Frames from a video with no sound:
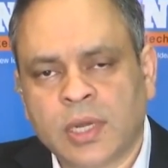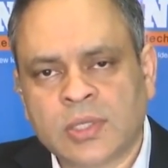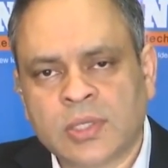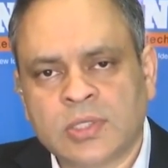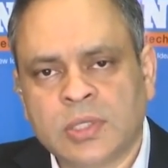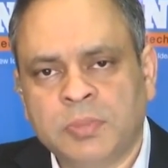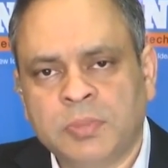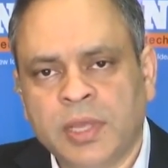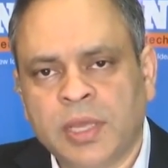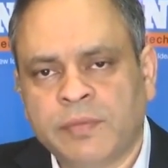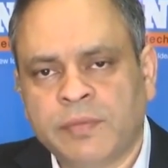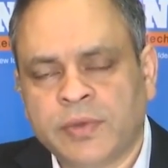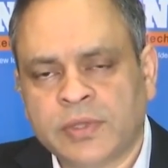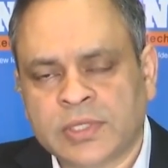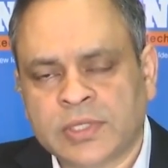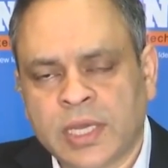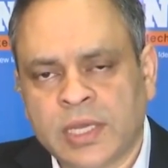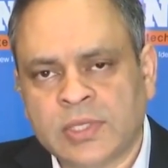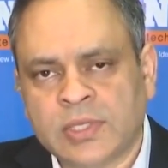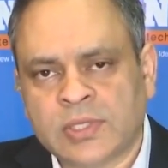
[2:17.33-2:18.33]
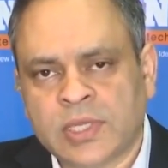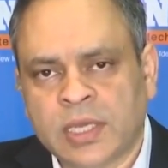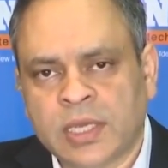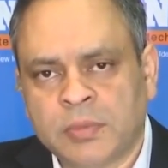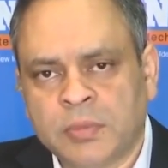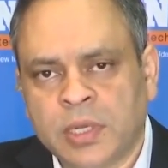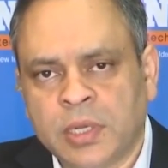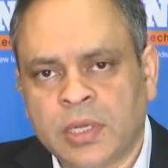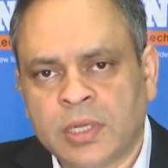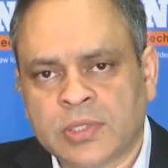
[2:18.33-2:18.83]
For us, the B F S I
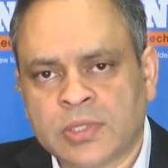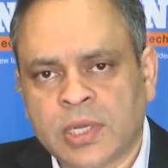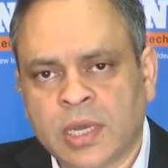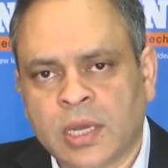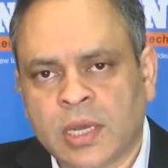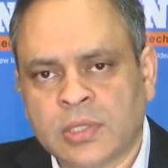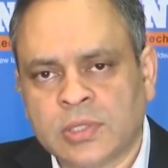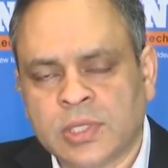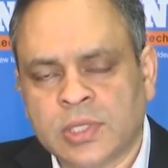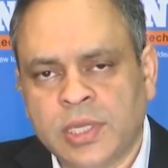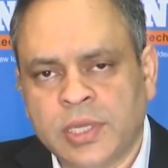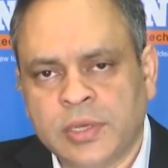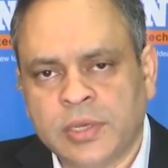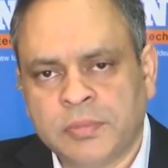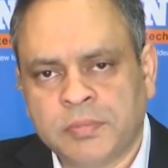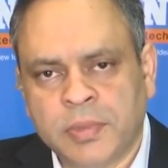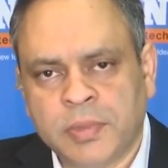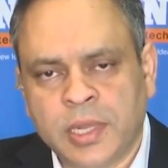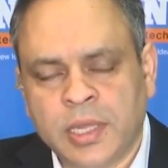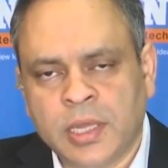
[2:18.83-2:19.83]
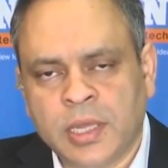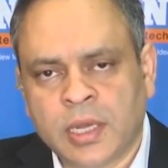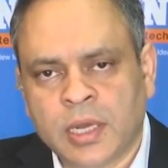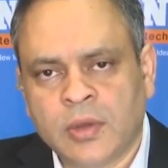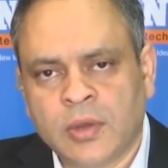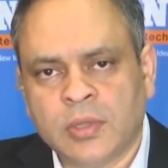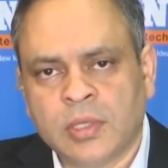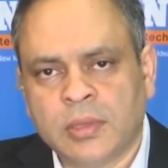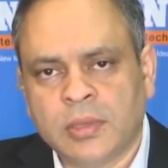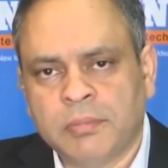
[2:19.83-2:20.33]
segment is largely a play
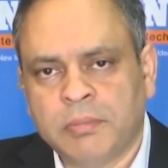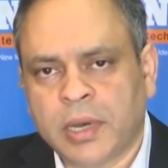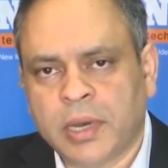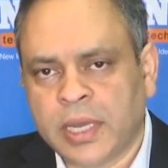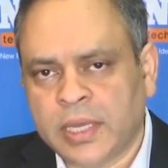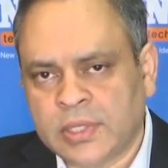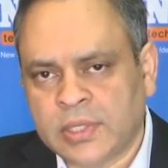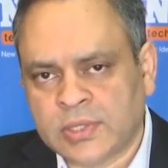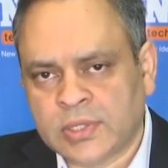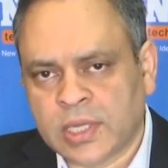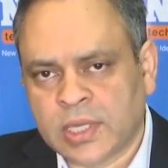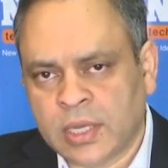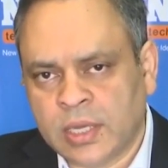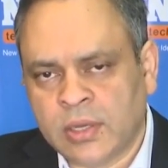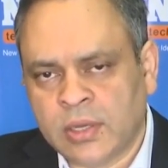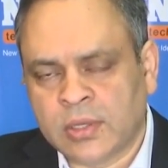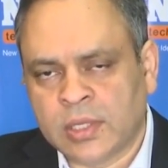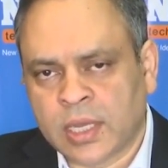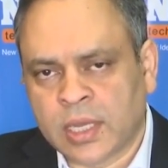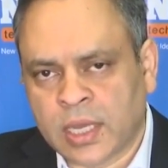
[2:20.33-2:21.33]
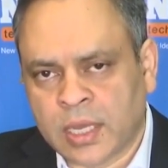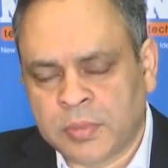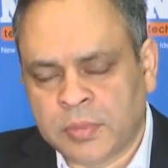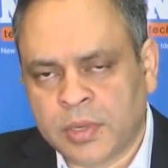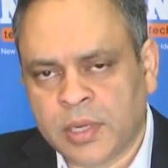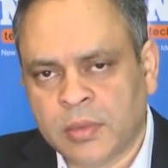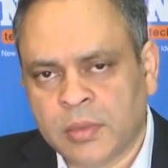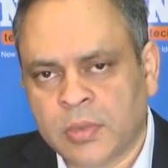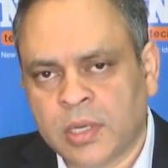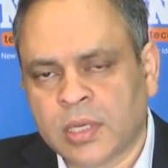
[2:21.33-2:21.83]
around the buy side of the
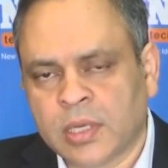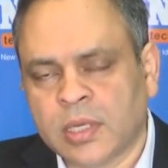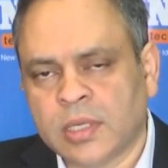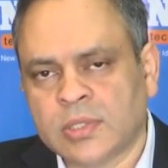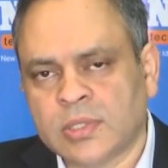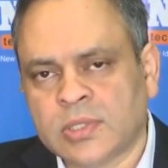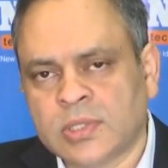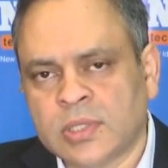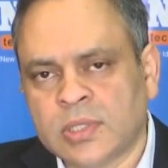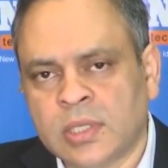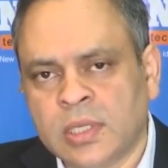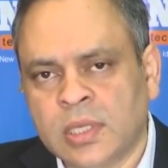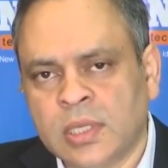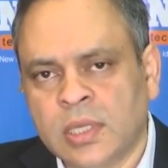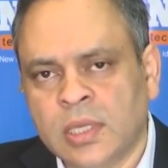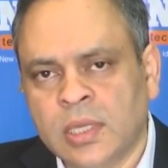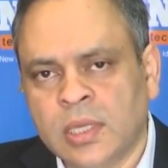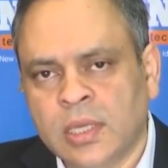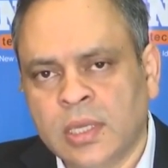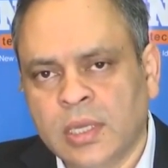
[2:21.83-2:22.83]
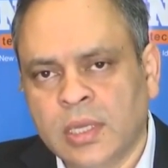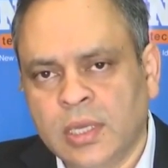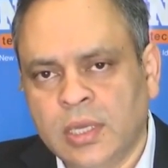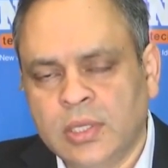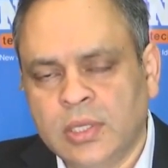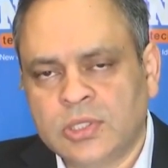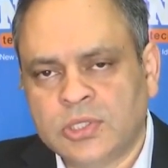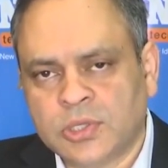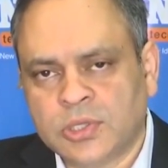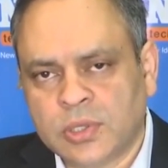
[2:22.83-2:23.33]
capital markets.
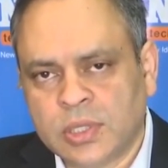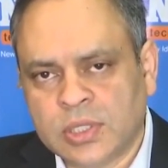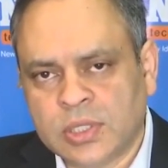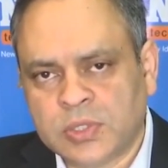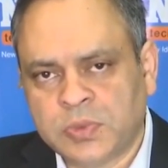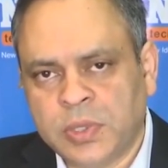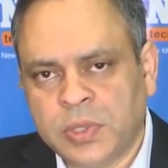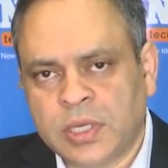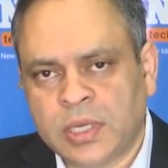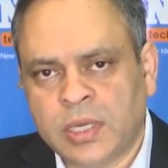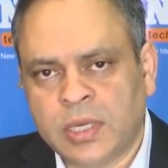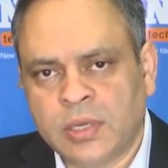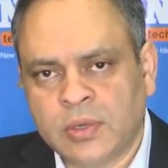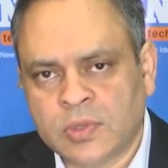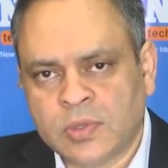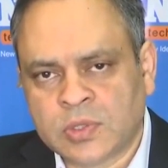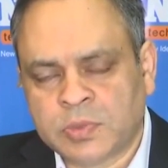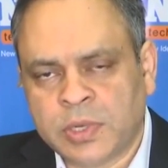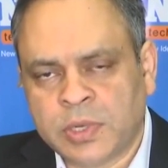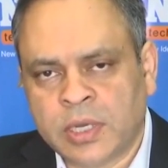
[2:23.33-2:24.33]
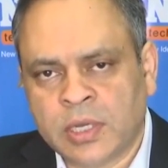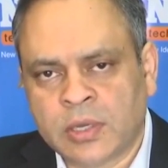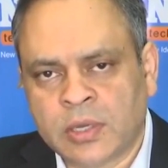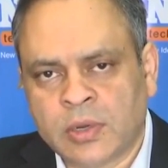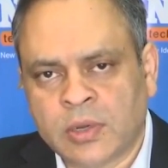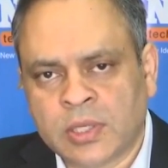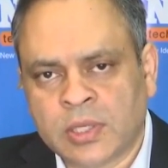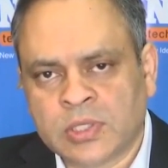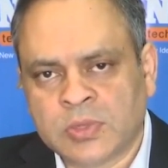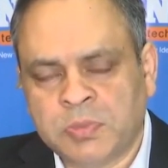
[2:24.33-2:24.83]
Insurance, we tend to spread
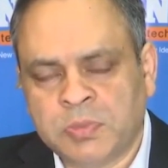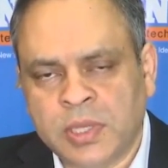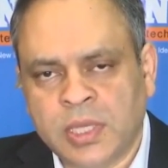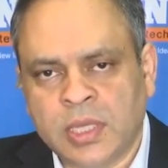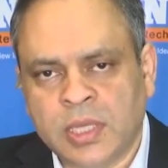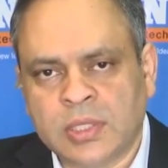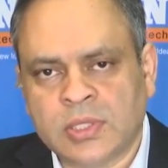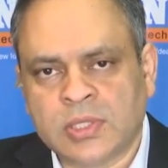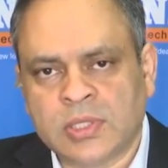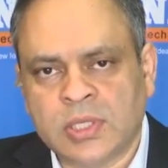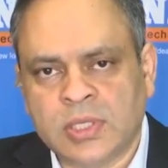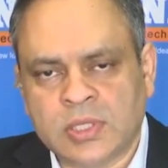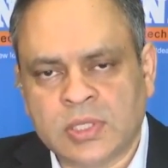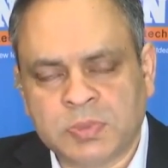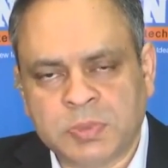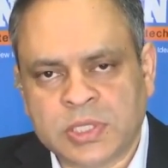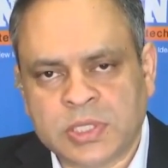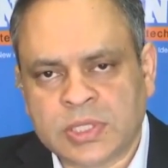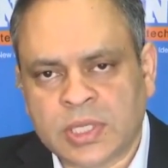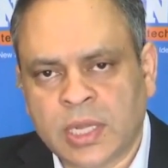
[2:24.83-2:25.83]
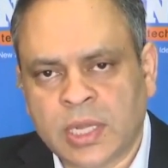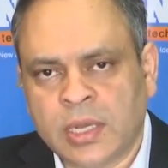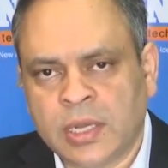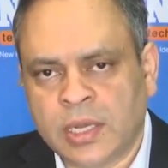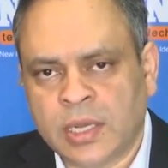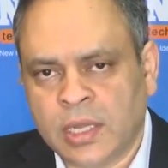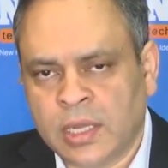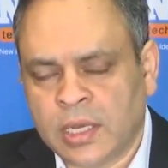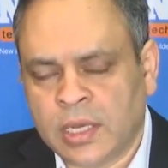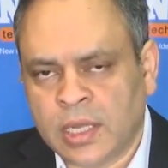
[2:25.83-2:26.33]
across P N C,
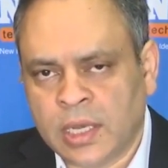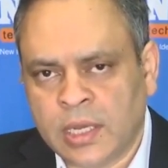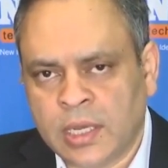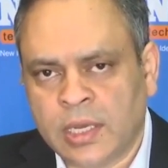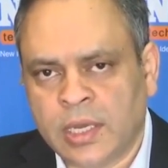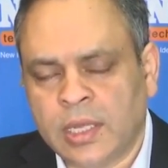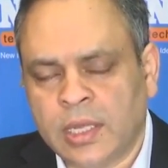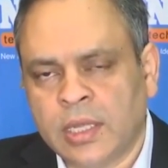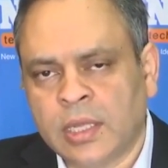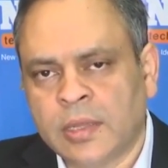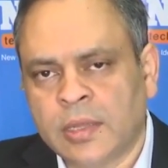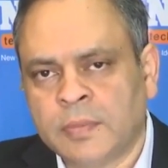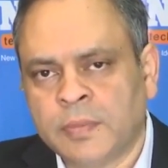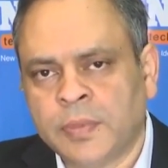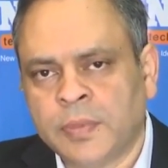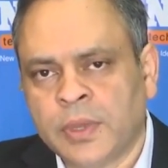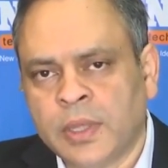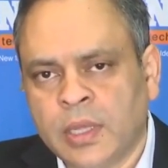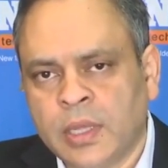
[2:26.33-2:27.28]
specialty and L N A.